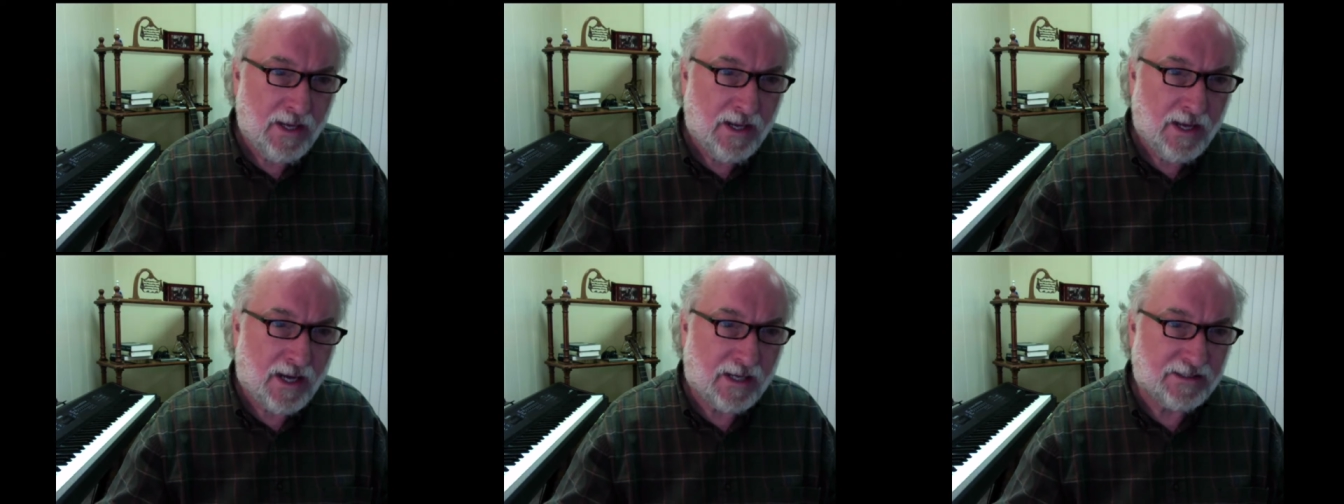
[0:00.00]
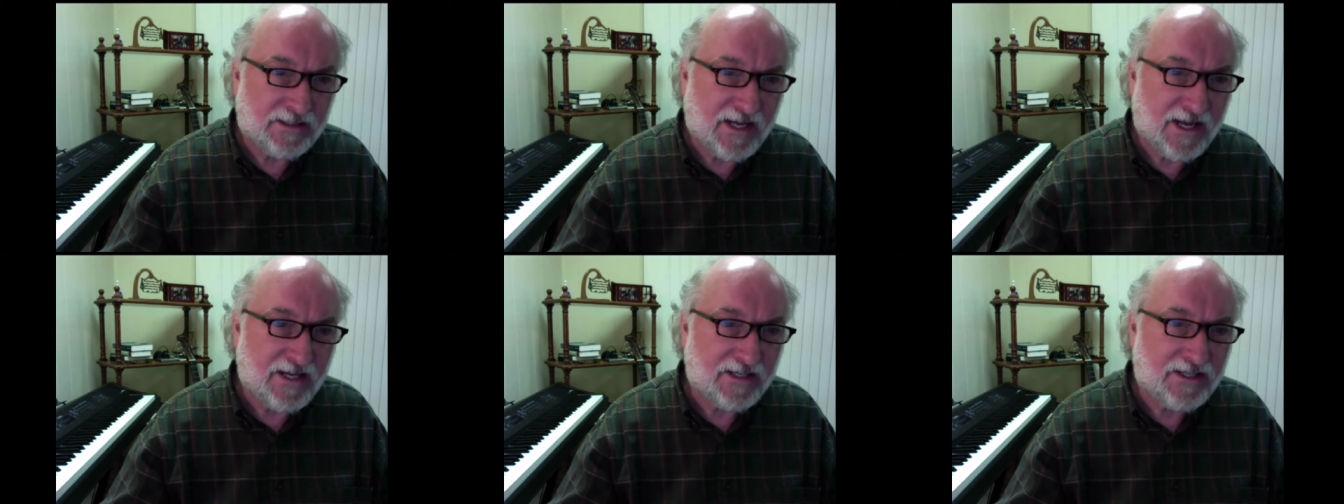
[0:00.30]

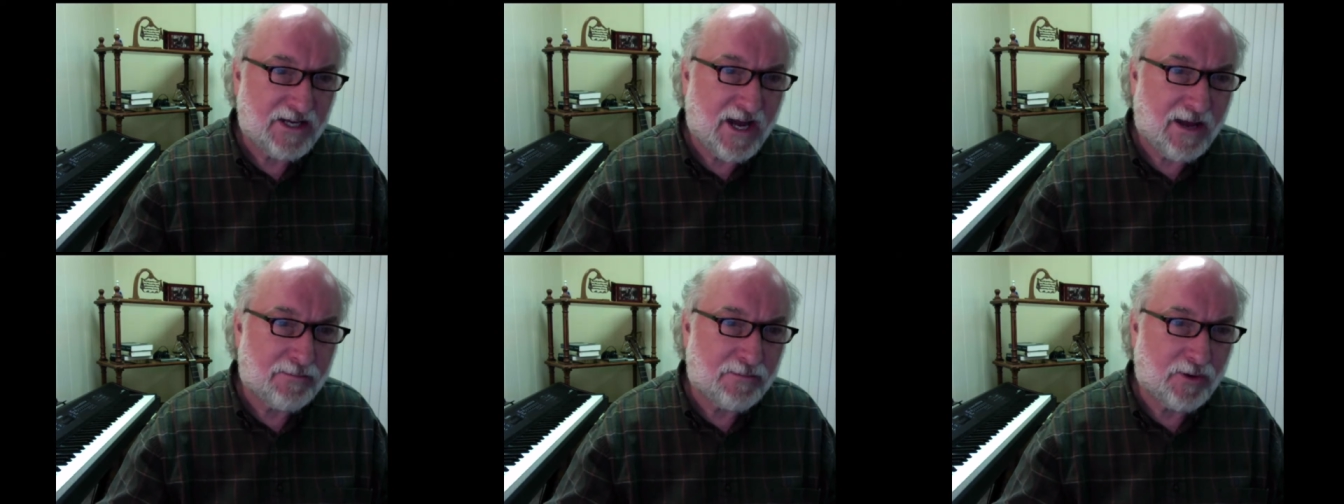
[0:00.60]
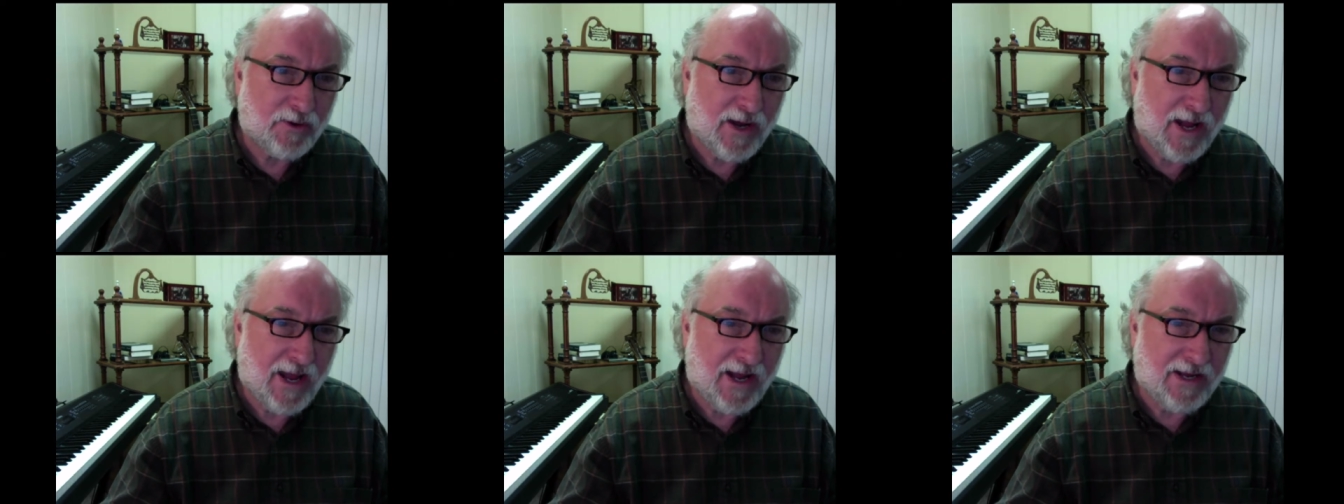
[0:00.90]
Isaiah
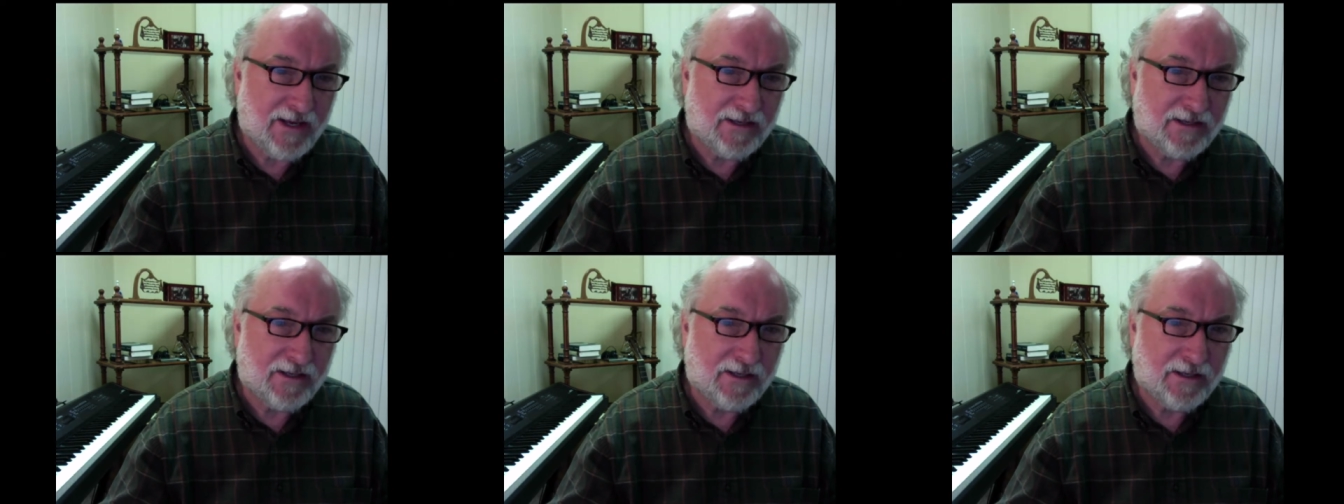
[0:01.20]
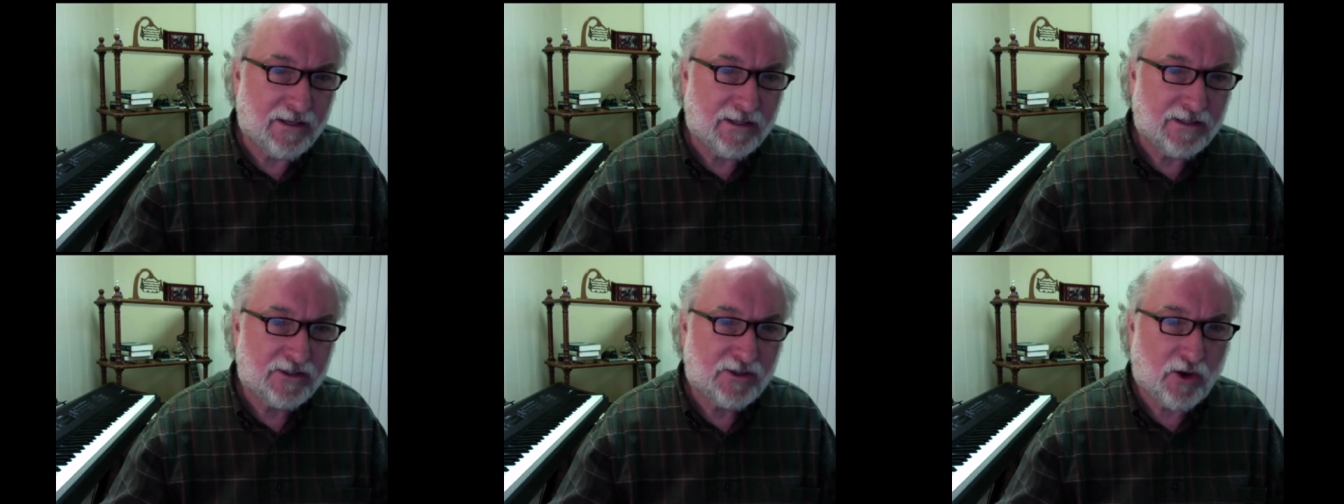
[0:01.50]
chapter 8,
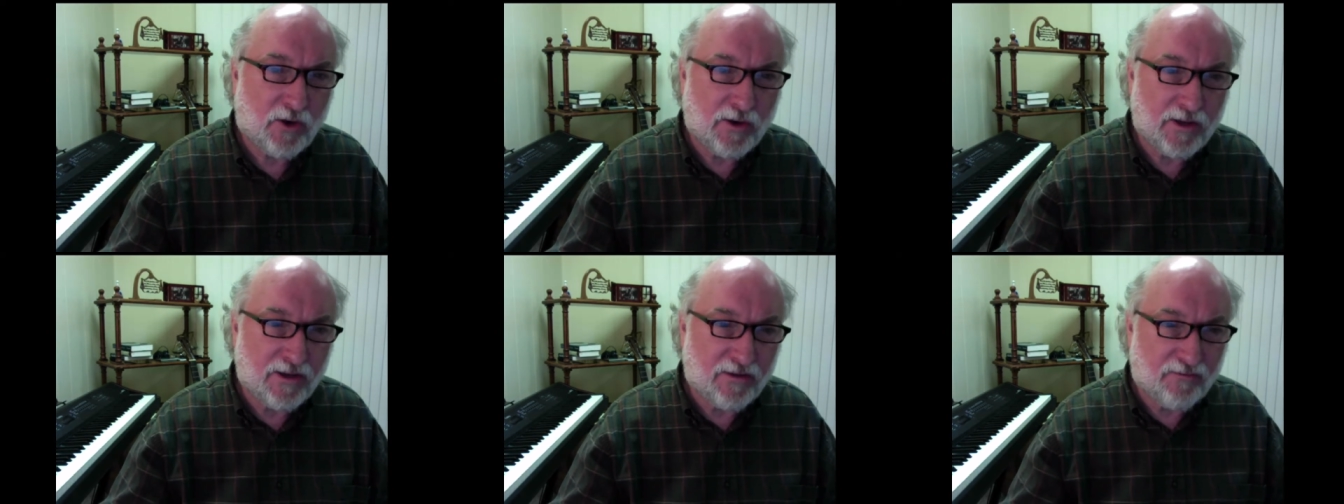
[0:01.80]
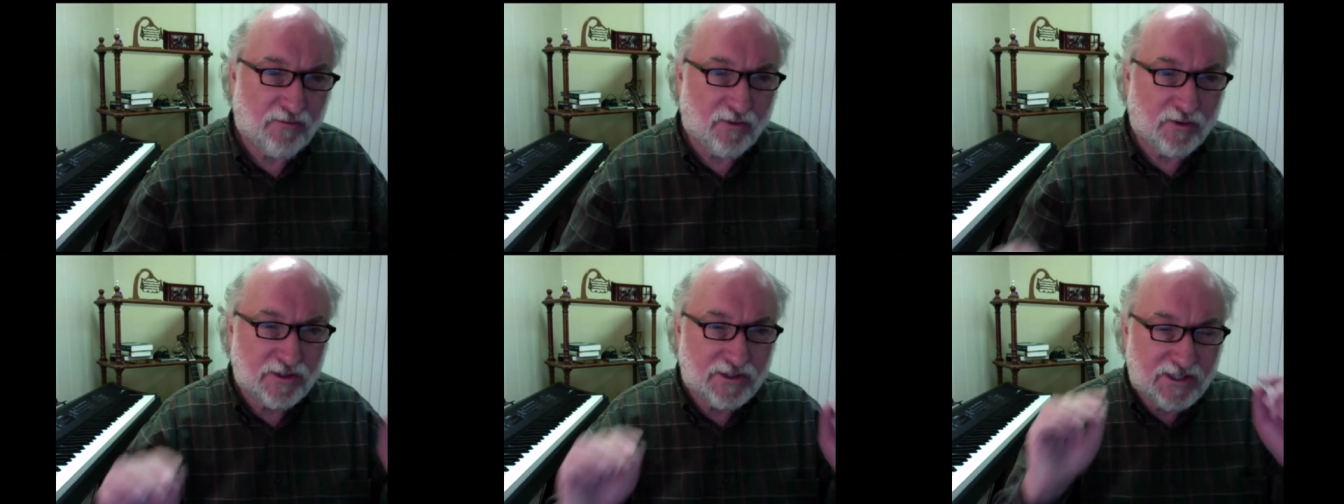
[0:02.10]
starting at
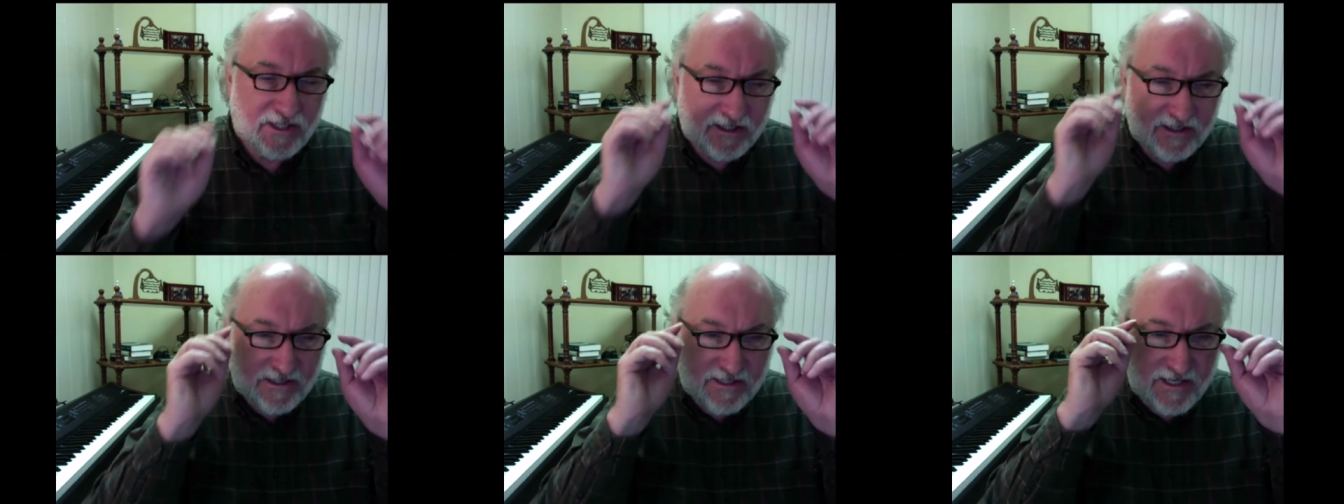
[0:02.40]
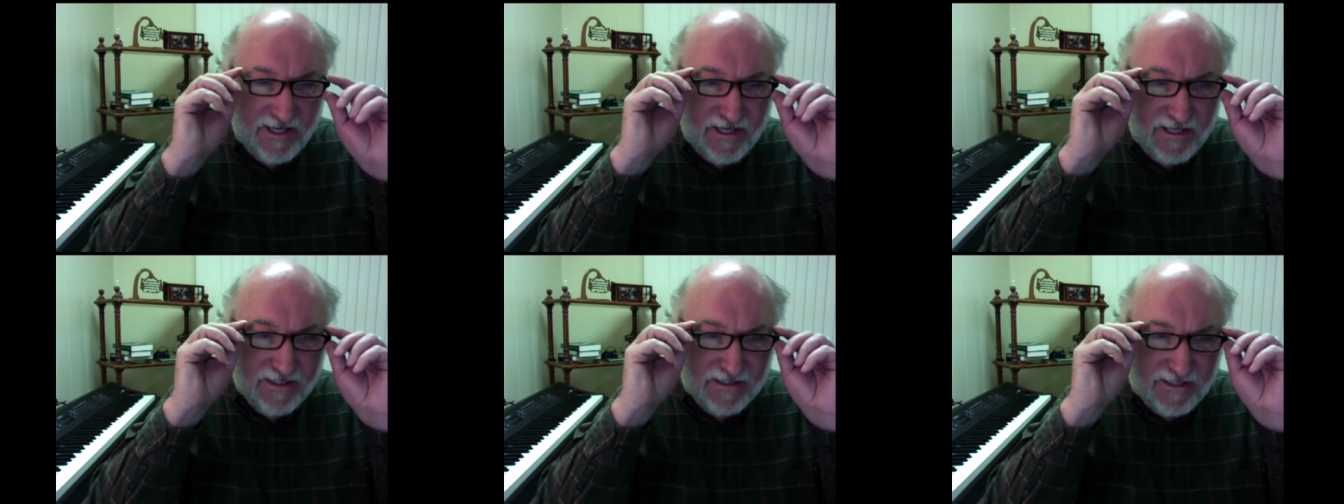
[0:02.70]
verse 16,